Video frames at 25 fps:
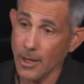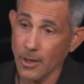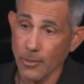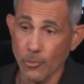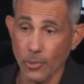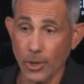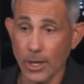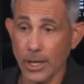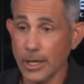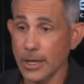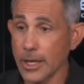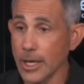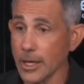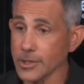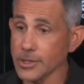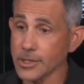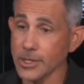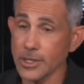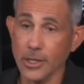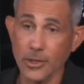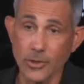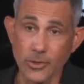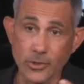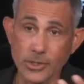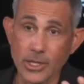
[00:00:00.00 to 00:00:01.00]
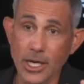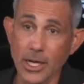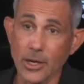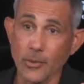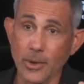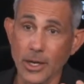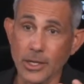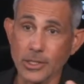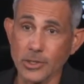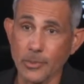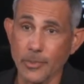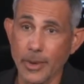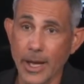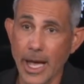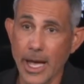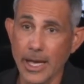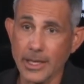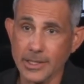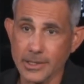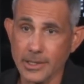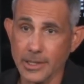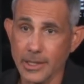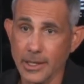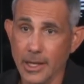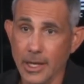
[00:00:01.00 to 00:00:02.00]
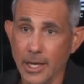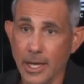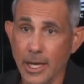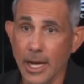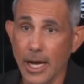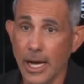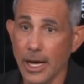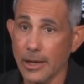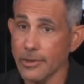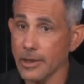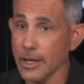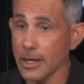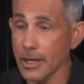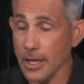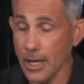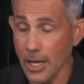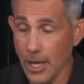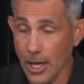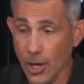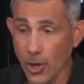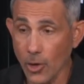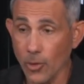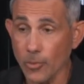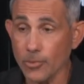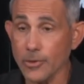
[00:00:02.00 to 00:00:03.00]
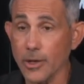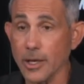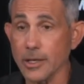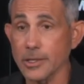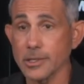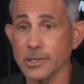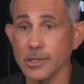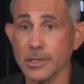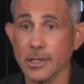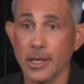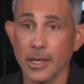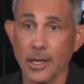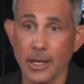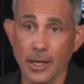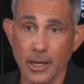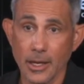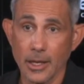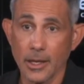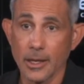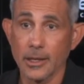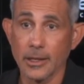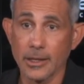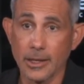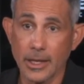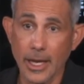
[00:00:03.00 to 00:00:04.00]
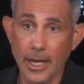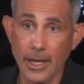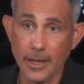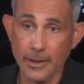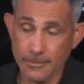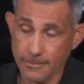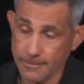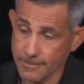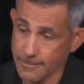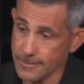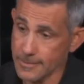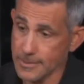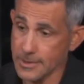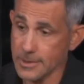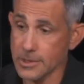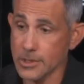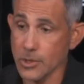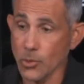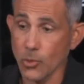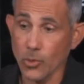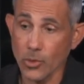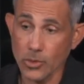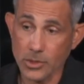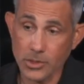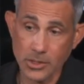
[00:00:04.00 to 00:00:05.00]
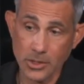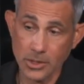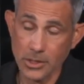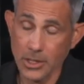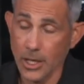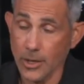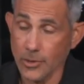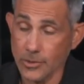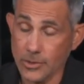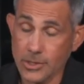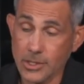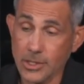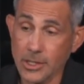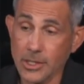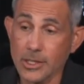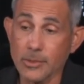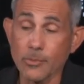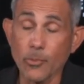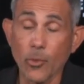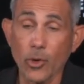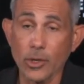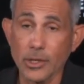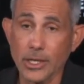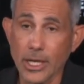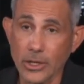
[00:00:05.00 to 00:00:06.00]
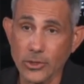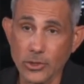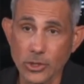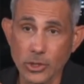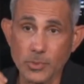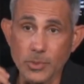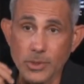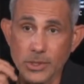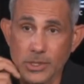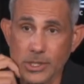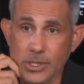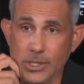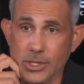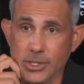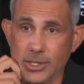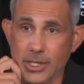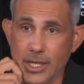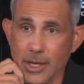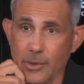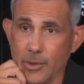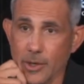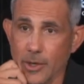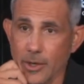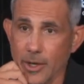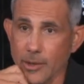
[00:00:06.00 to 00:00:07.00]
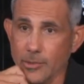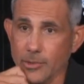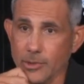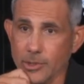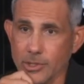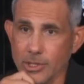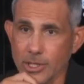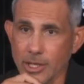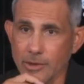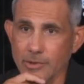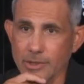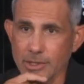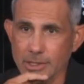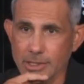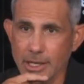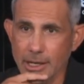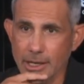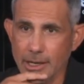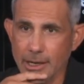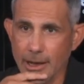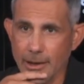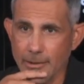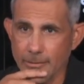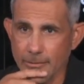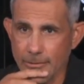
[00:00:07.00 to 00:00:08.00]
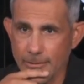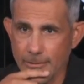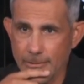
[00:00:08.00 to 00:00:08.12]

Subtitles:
bringing Nelson in, who's got a range of passing, I think helped us get to the more dangerous positions that we were able to achieve in the second half.